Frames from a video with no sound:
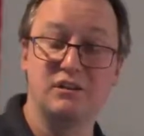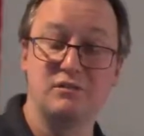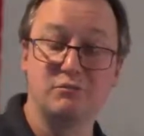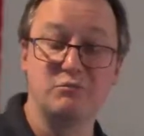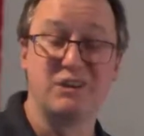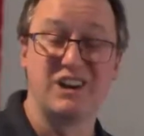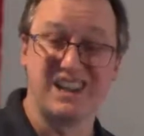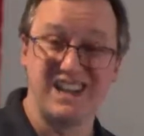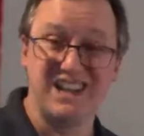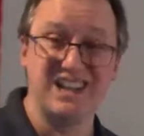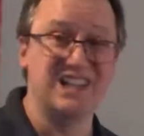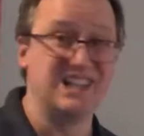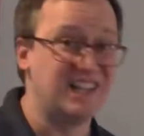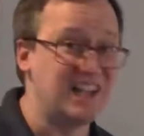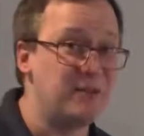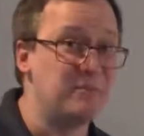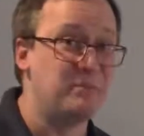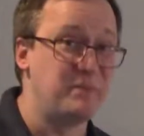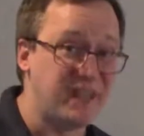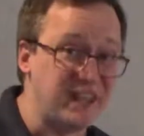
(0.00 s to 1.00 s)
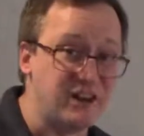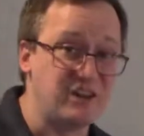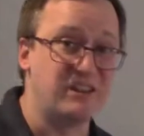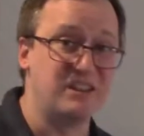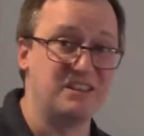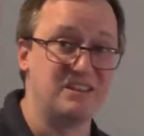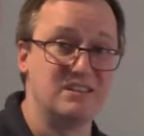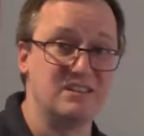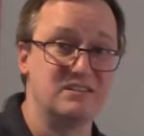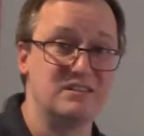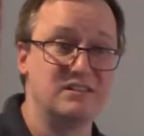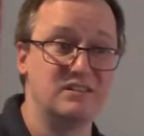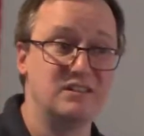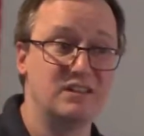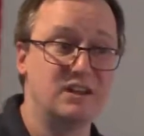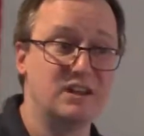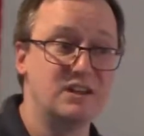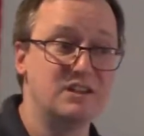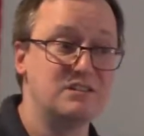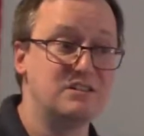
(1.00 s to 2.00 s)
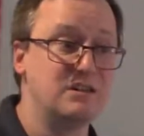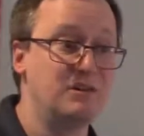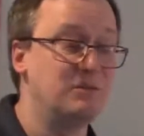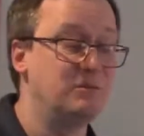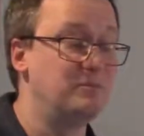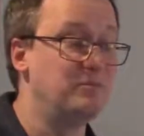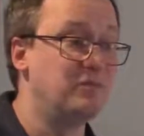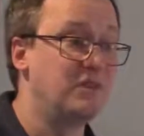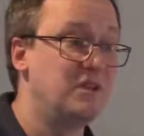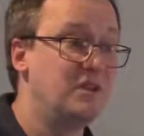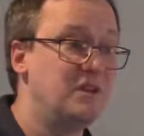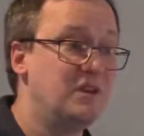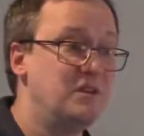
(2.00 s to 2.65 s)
We're getting a lot better at this. So